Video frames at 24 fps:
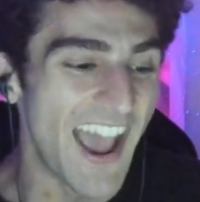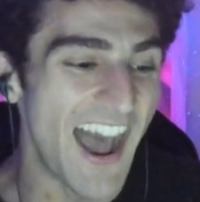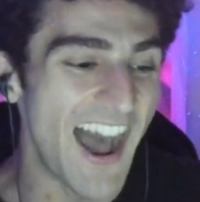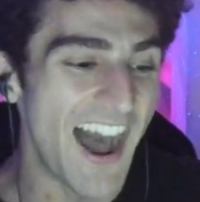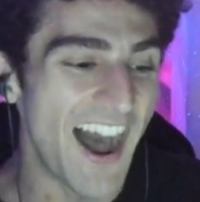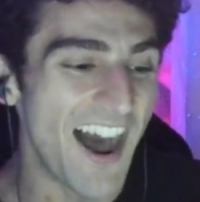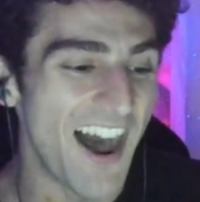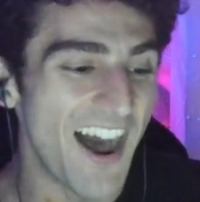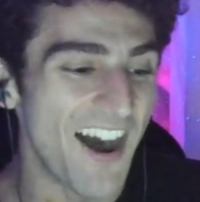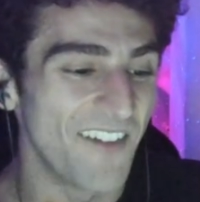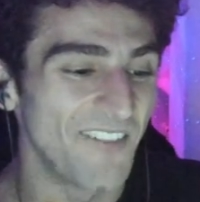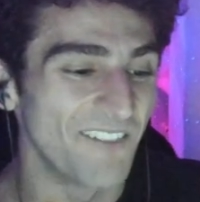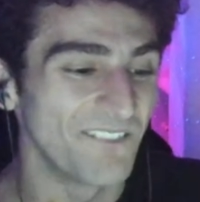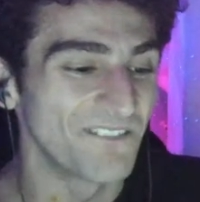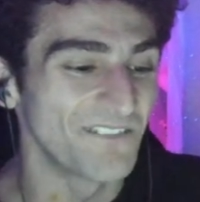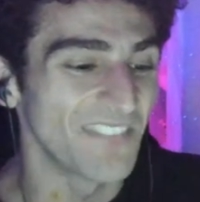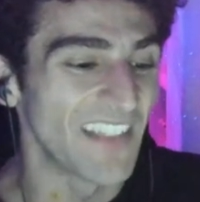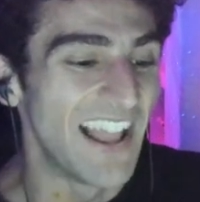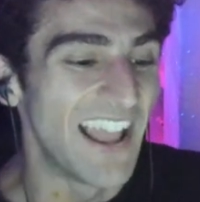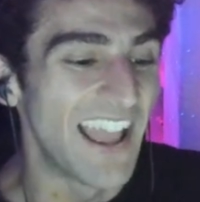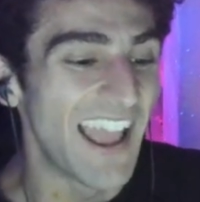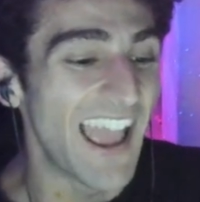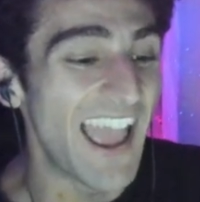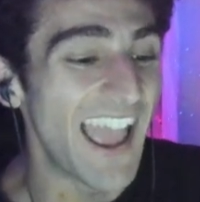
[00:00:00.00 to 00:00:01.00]
Um,
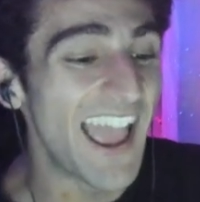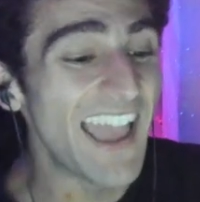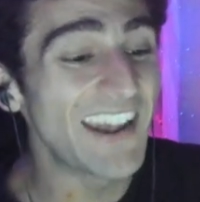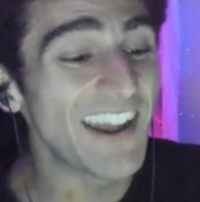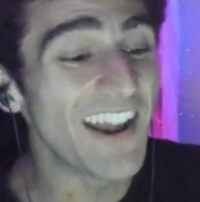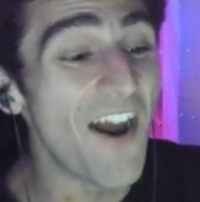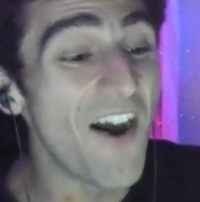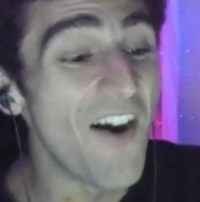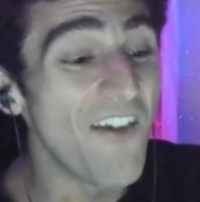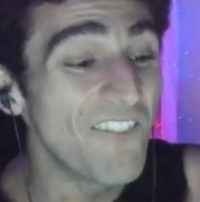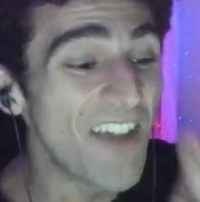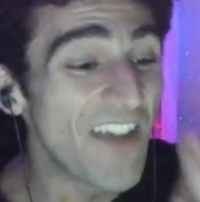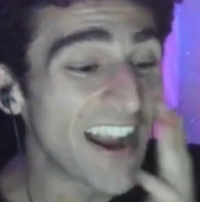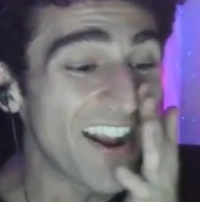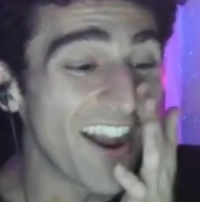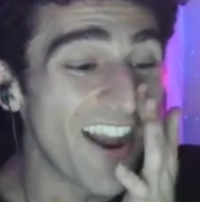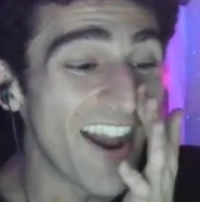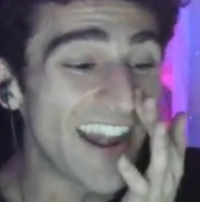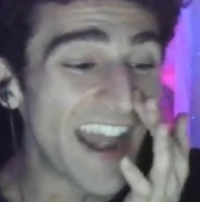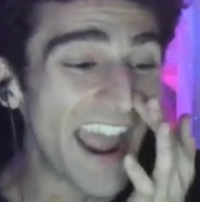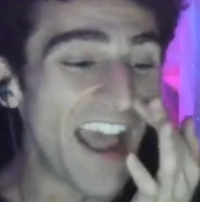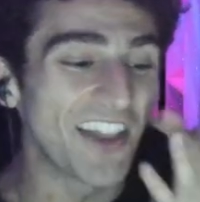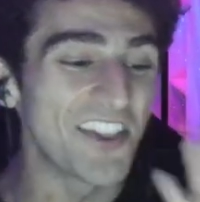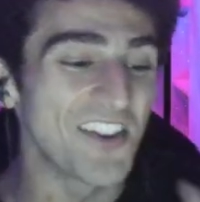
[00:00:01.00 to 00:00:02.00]
and oh my
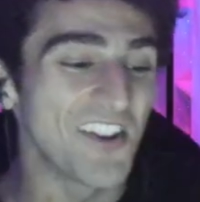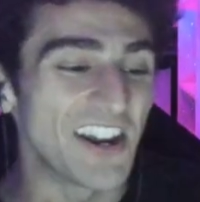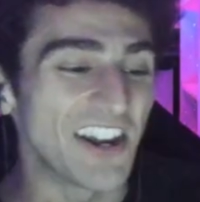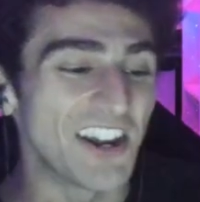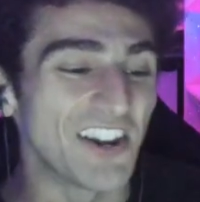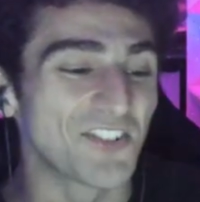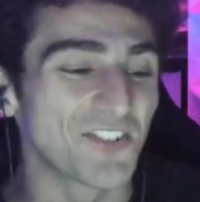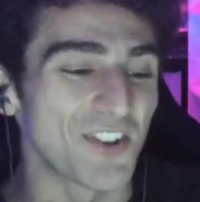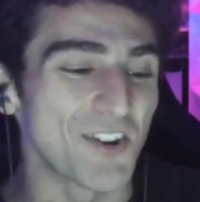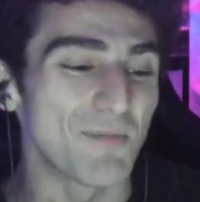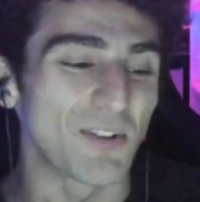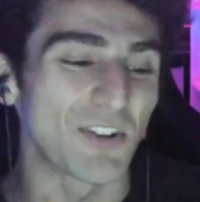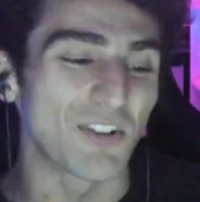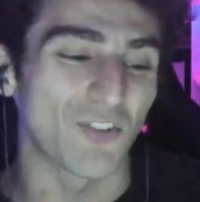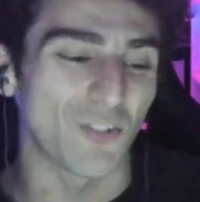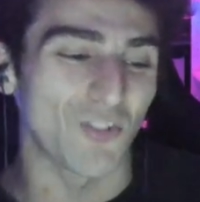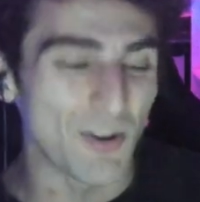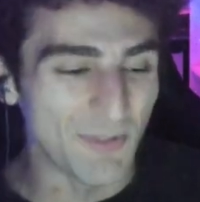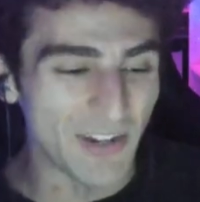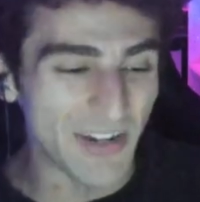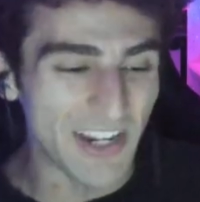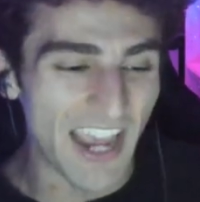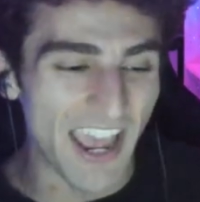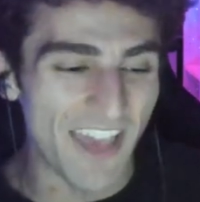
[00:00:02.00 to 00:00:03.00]
God, Elle, you had a dream we
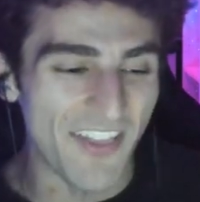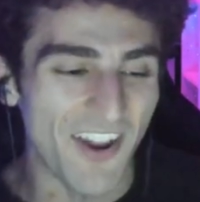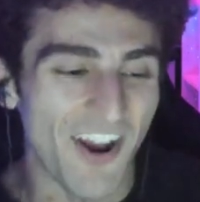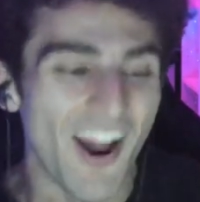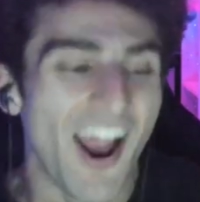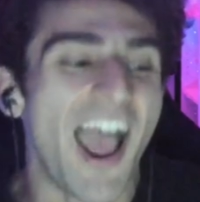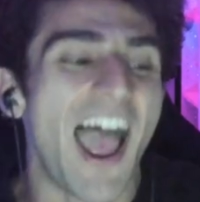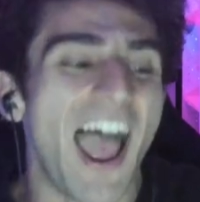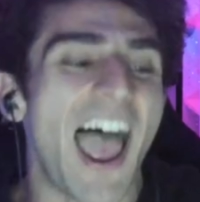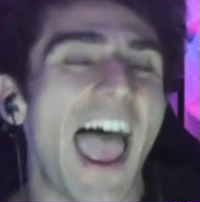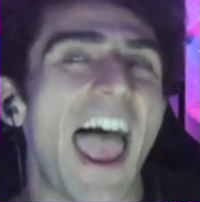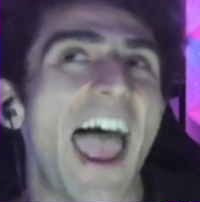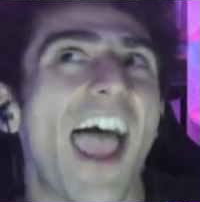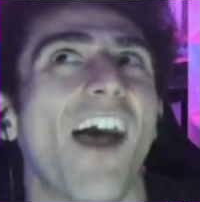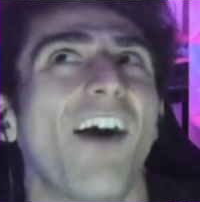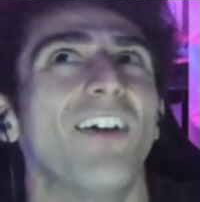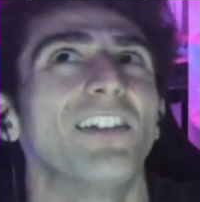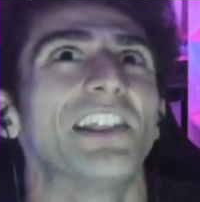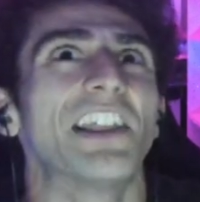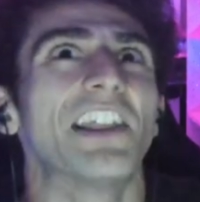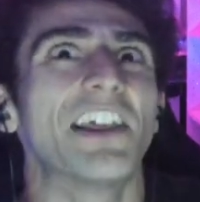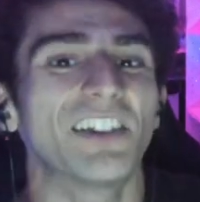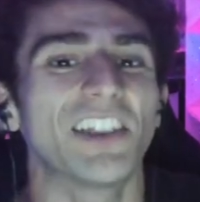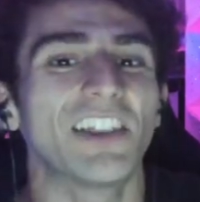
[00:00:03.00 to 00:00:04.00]
streamed together.
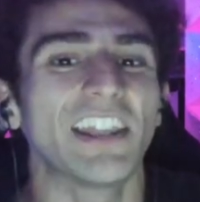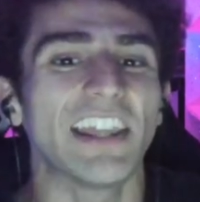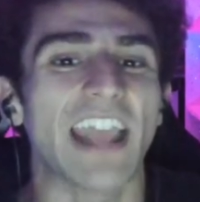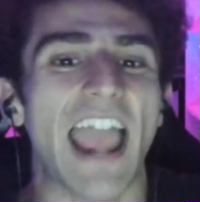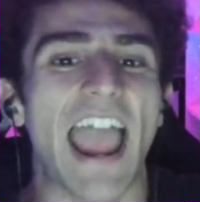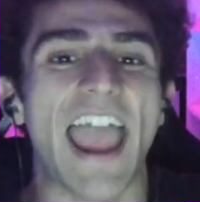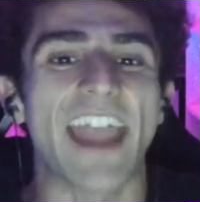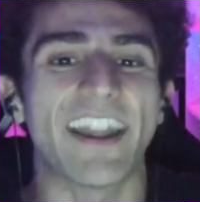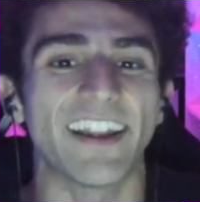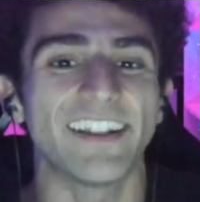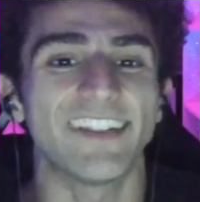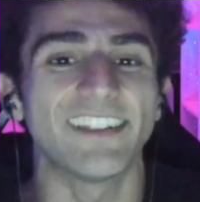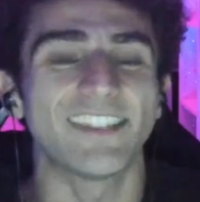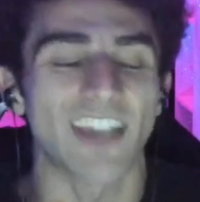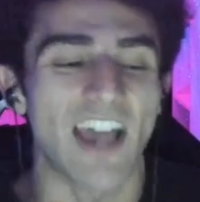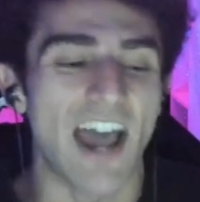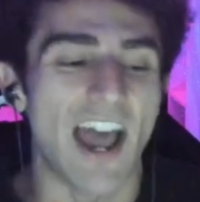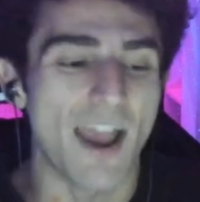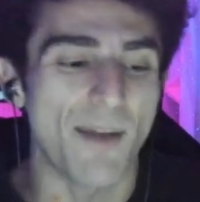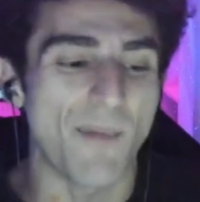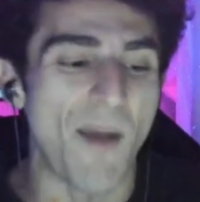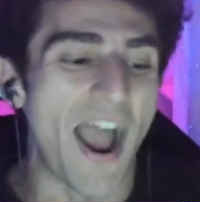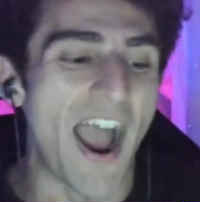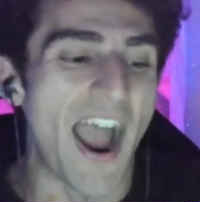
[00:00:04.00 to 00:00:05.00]
Elle, literally
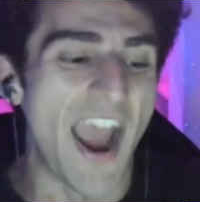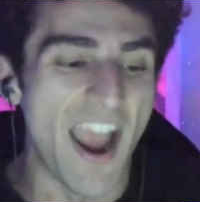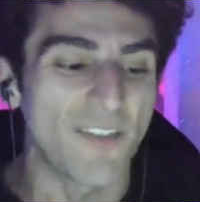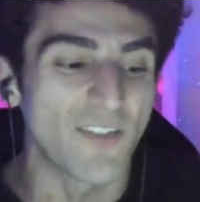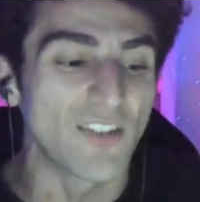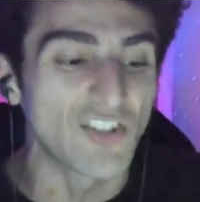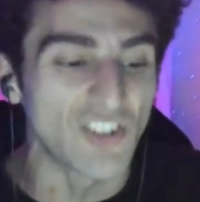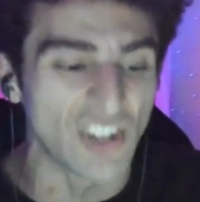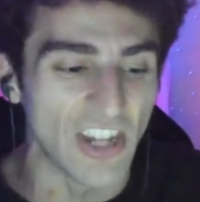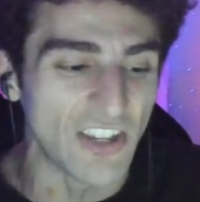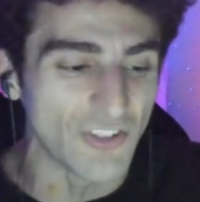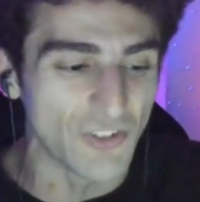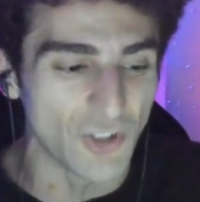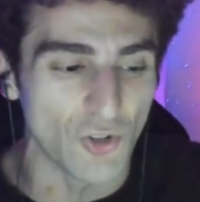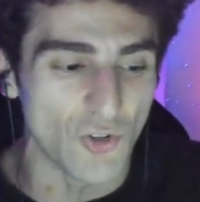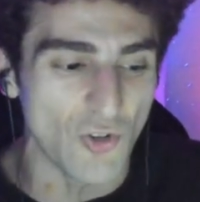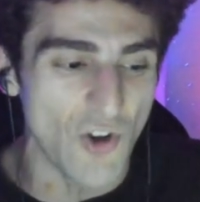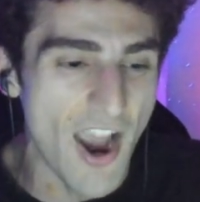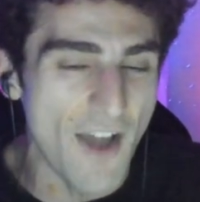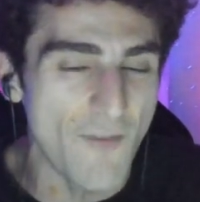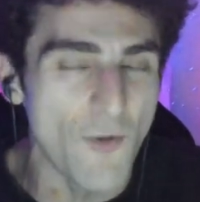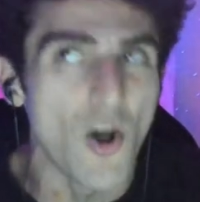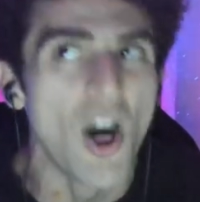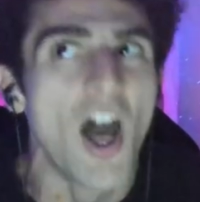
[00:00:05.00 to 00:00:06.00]
anytime I have a chance to
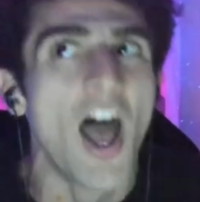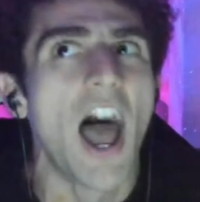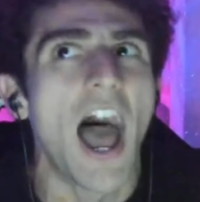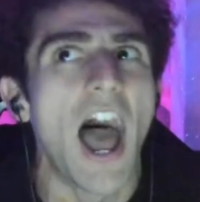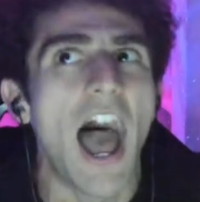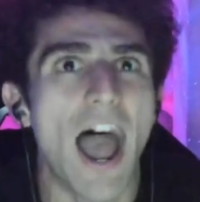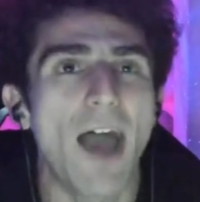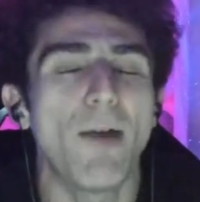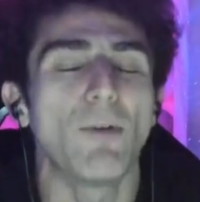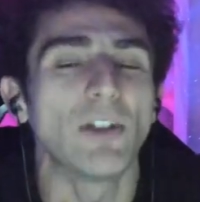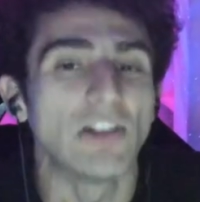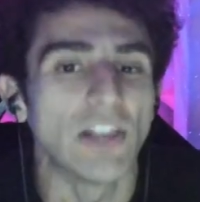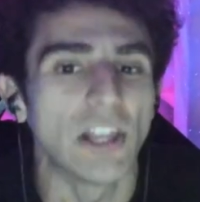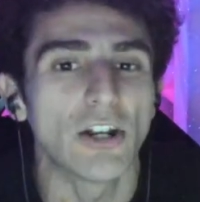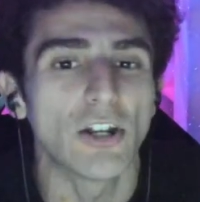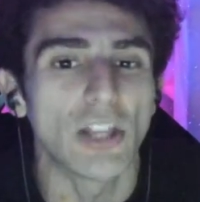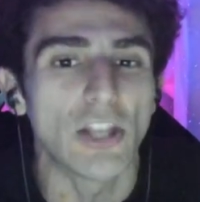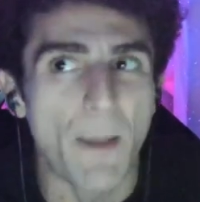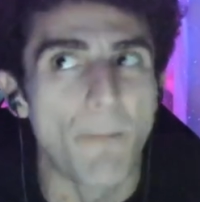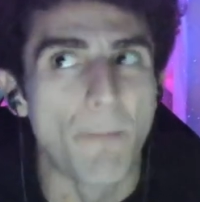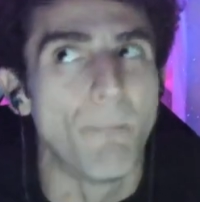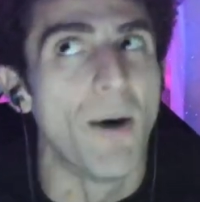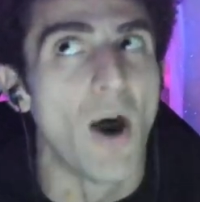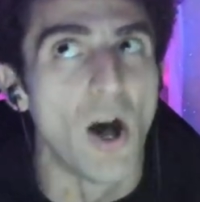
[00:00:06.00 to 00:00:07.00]
travel, I will
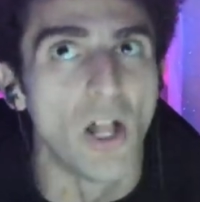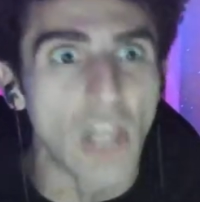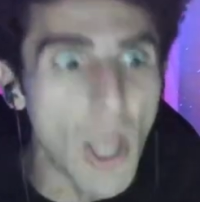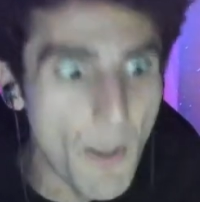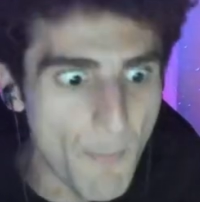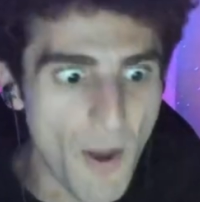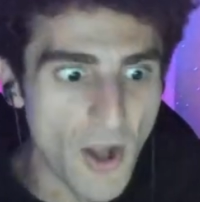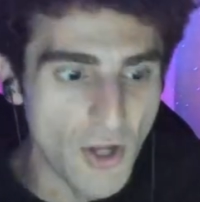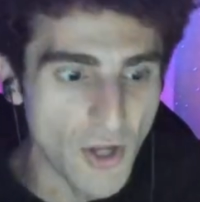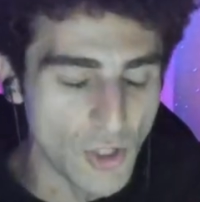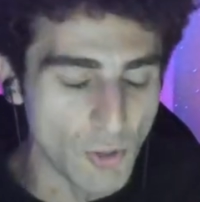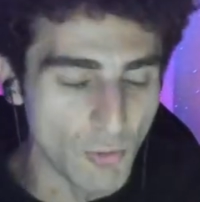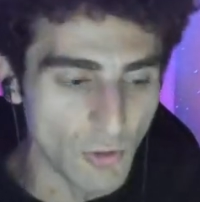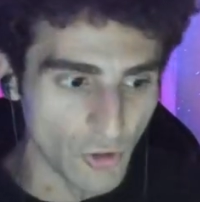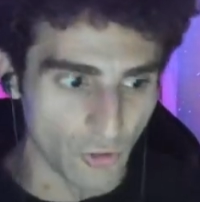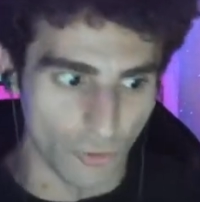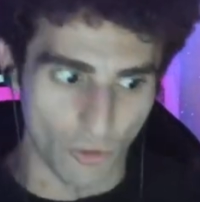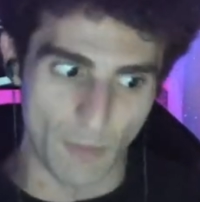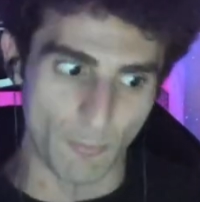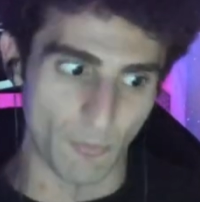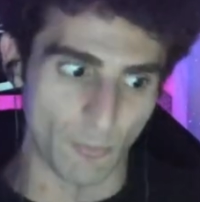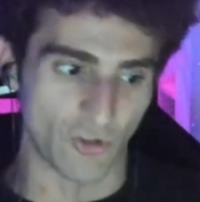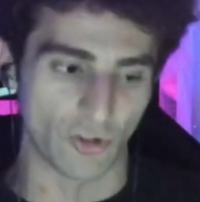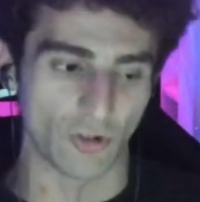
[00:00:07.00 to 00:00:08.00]
literally pull up on you and
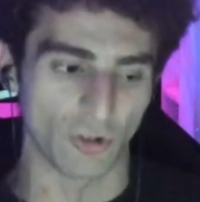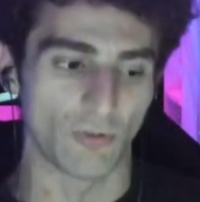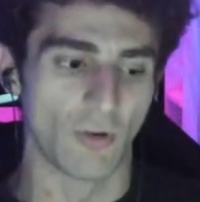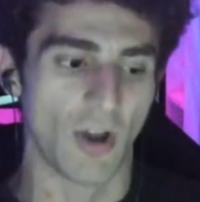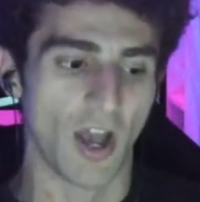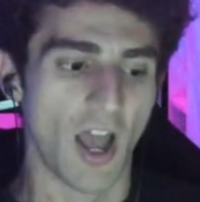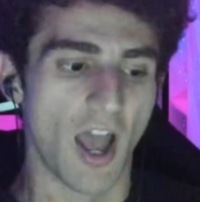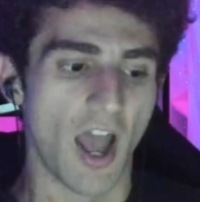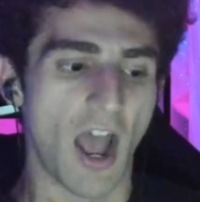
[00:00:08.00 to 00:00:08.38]
stream with you.